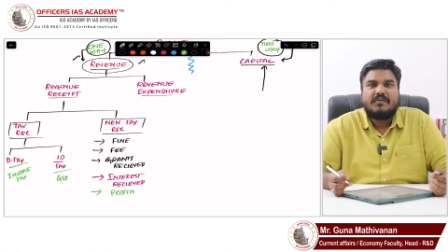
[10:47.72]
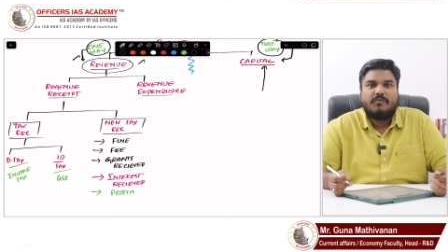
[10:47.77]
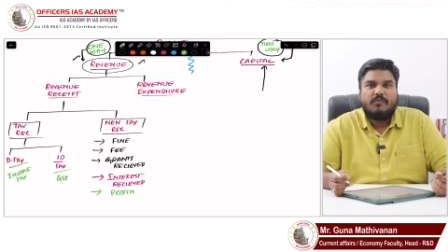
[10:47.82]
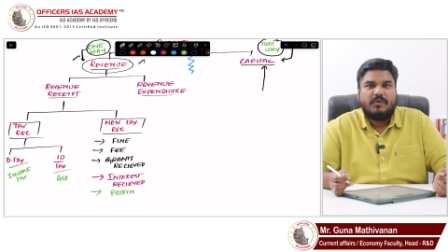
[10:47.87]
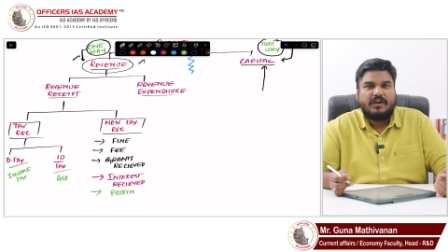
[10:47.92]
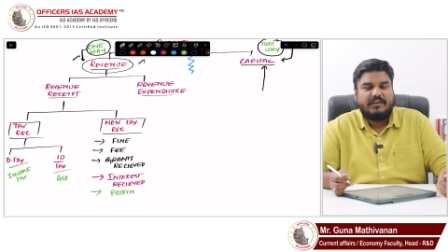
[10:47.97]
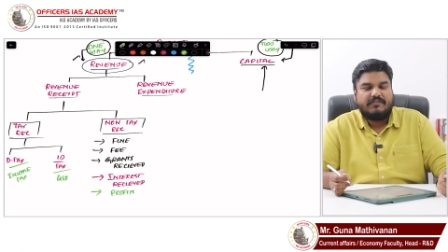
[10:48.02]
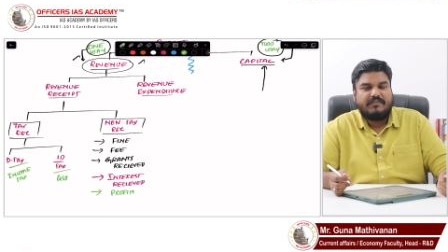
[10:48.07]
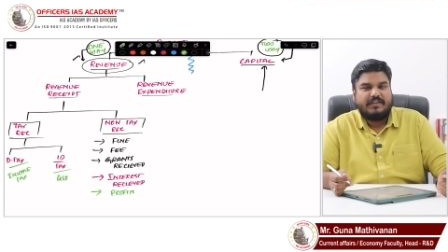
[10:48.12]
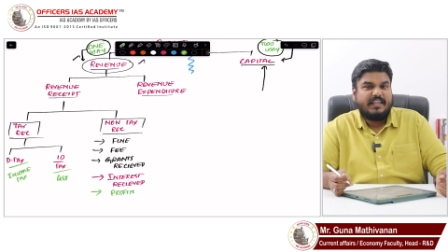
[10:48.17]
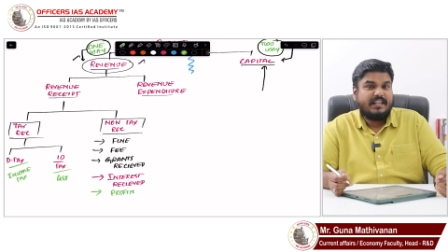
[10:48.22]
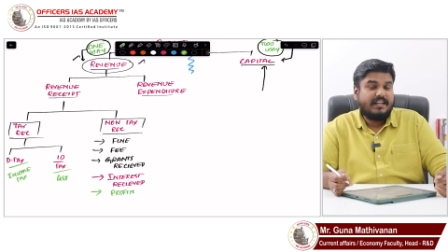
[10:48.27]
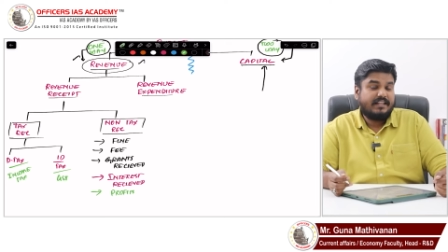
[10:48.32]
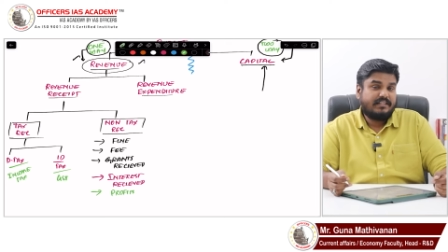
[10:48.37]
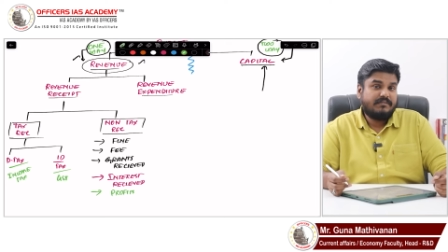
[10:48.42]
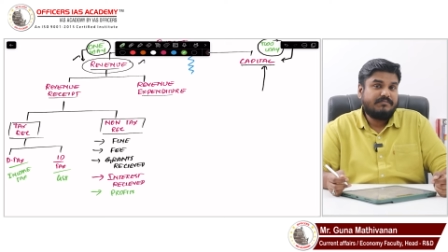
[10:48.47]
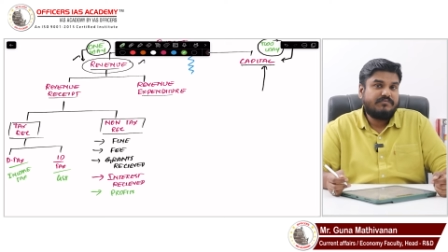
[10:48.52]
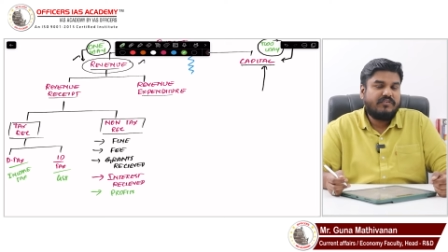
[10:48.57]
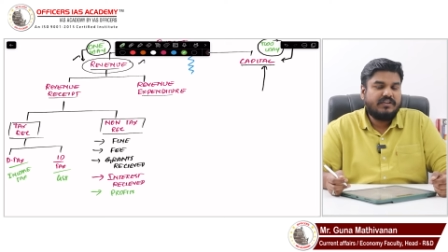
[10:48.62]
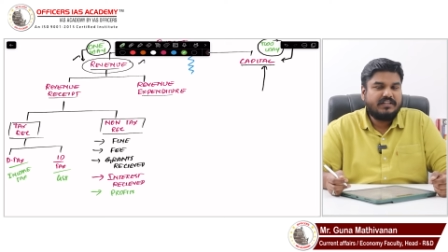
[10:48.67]
one way
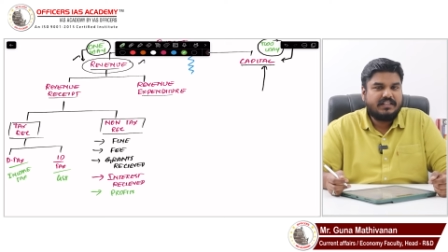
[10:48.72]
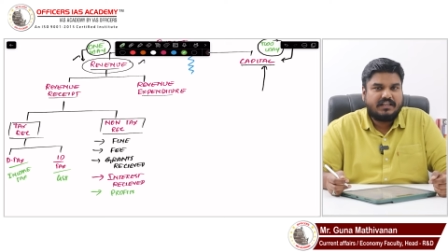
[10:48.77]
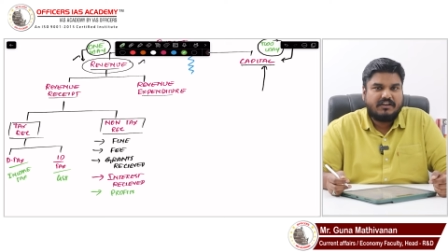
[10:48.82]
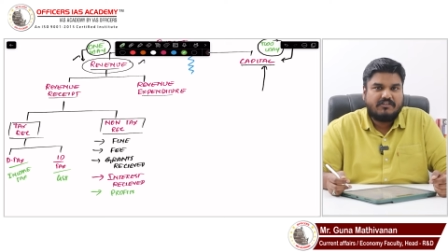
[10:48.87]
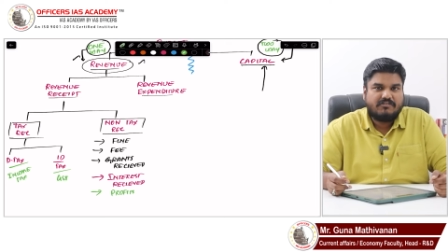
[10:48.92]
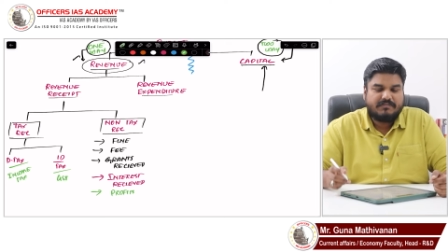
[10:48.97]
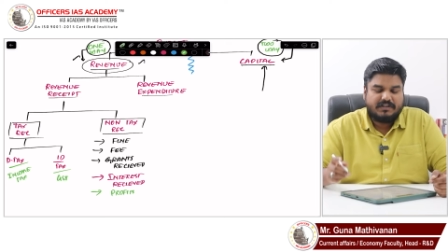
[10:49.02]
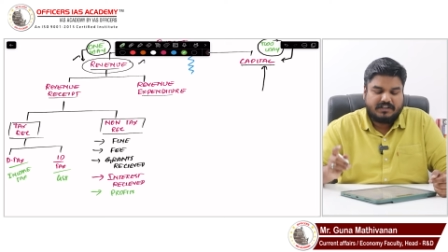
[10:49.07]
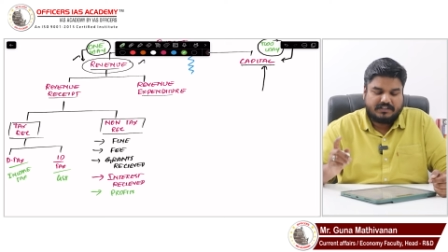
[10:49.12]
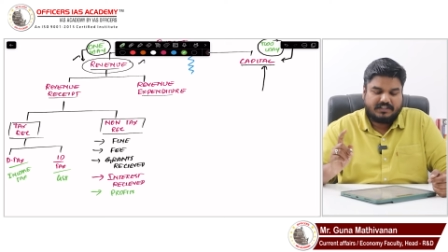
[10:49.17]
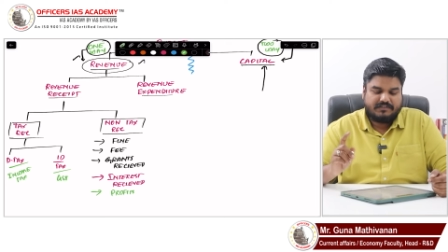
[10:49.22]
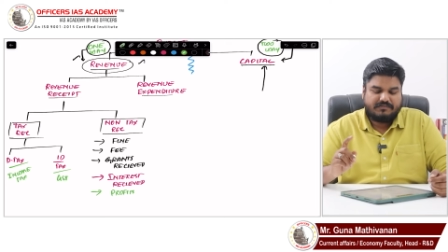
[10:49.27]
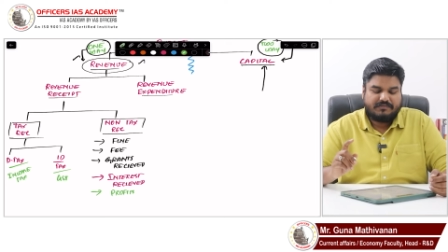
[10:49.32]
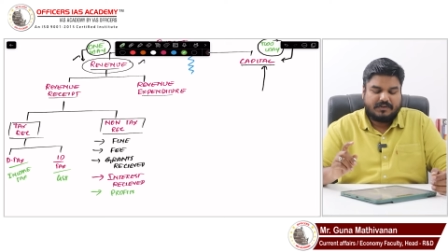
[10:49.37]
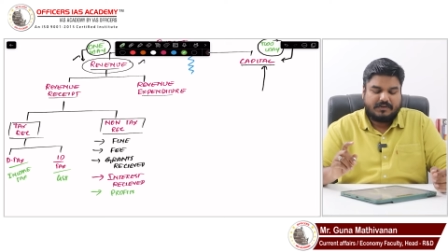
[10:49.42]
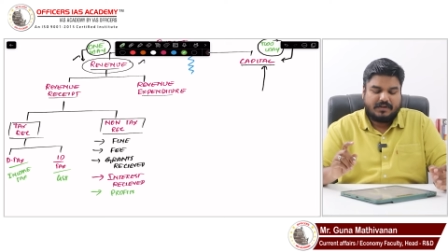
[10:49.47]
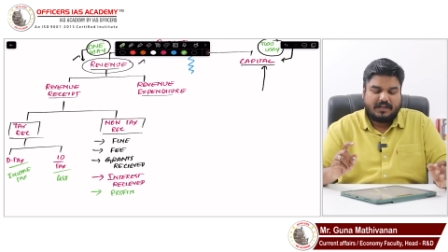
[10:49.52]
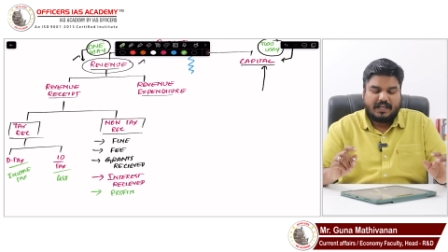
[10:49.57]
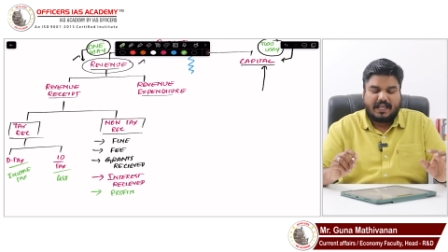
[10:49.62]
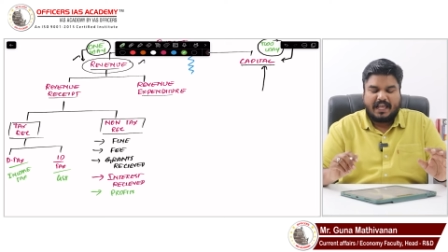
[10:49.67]
receipt for the government. If
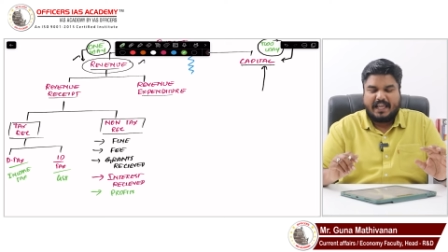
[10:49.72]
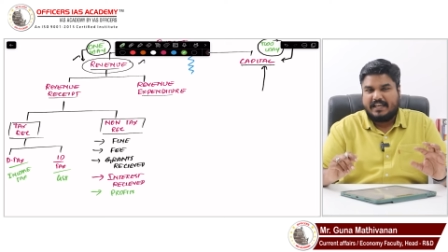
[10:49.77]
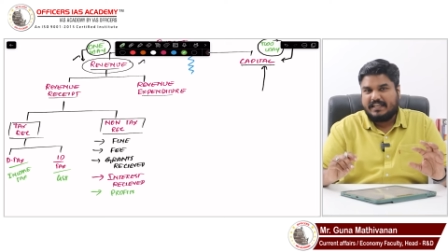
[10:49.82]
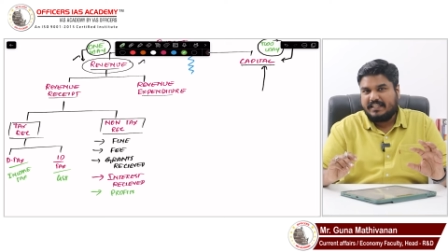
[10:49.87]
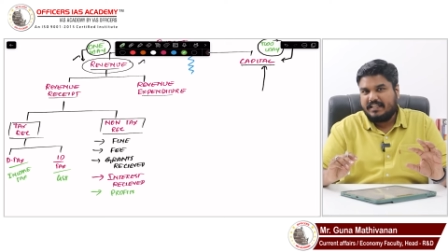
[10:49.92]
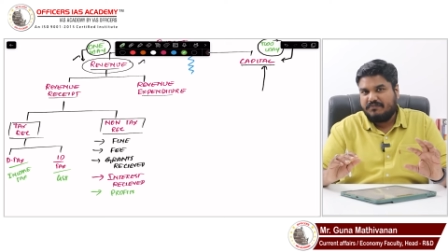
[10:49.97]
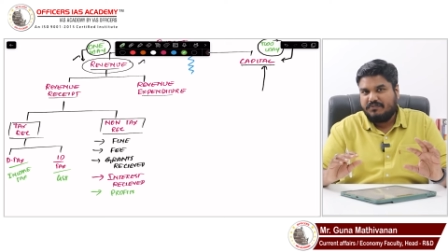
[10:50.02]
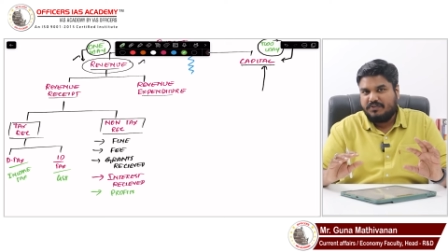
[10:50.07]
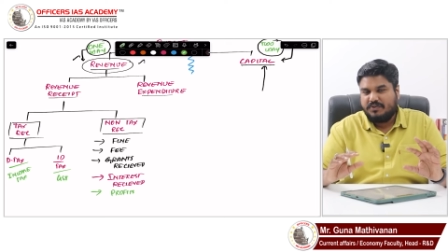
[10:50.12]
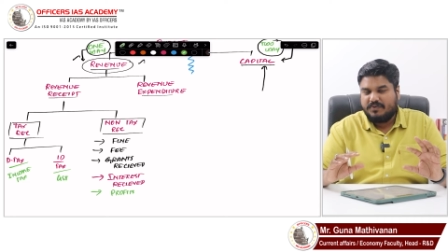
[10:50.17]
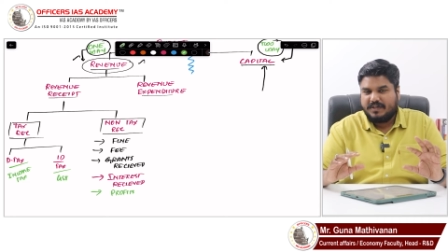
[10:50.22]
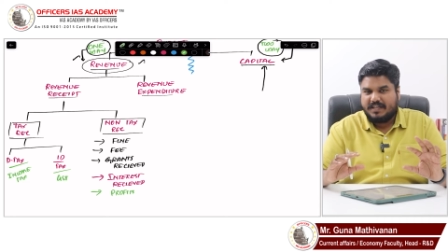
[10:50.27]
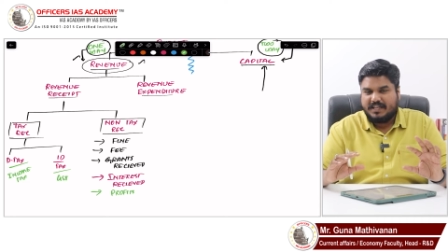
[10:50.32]
I'll give you